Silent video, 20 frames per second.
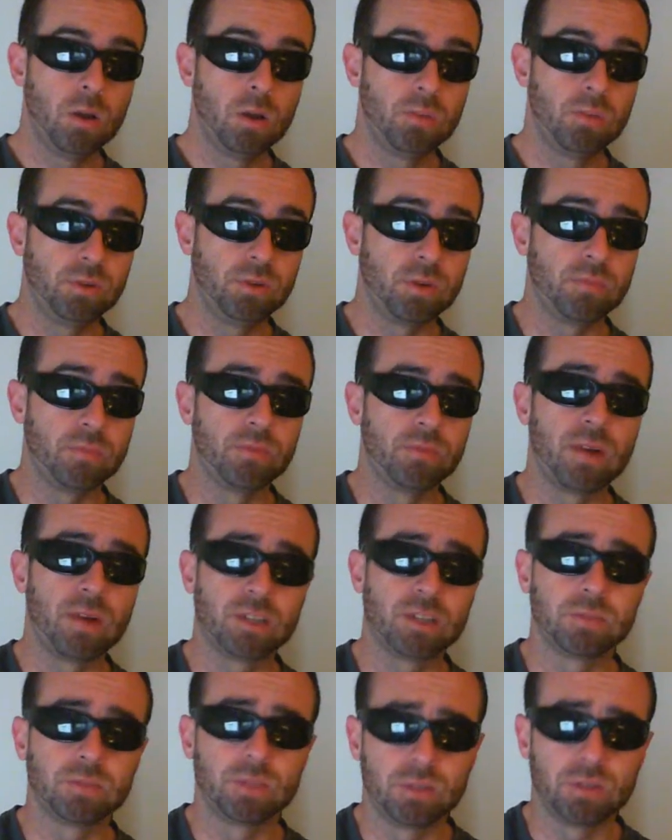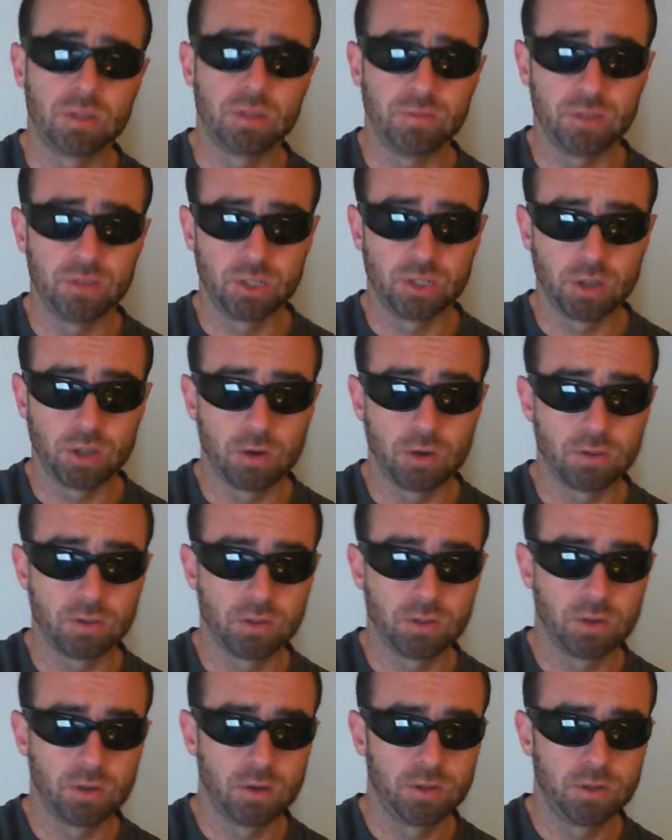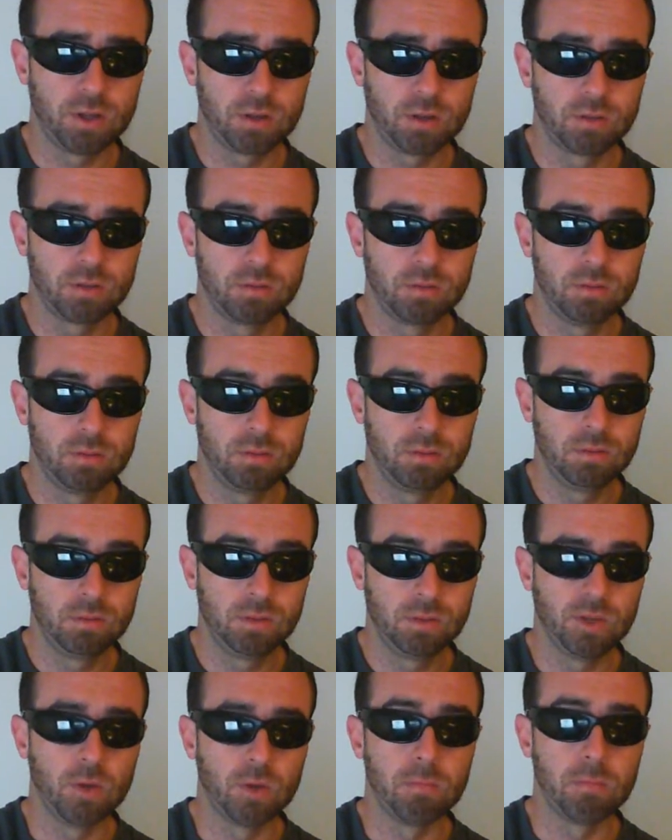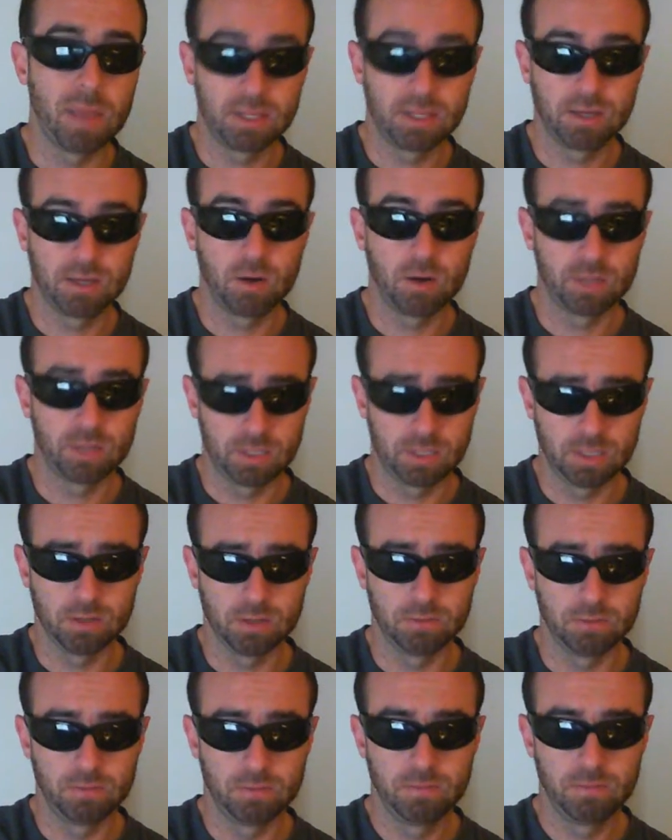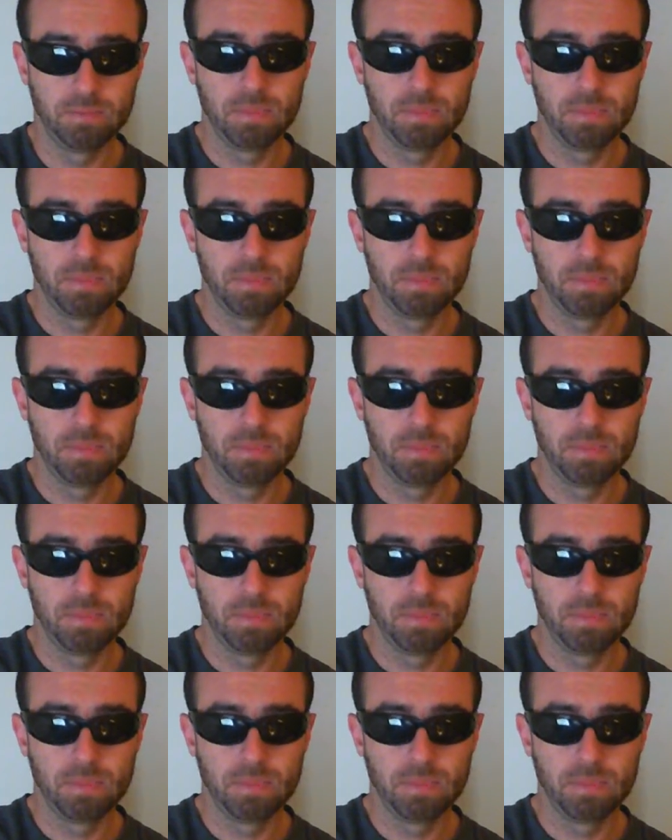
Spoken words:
provides opportunity for the show to go meta on itself,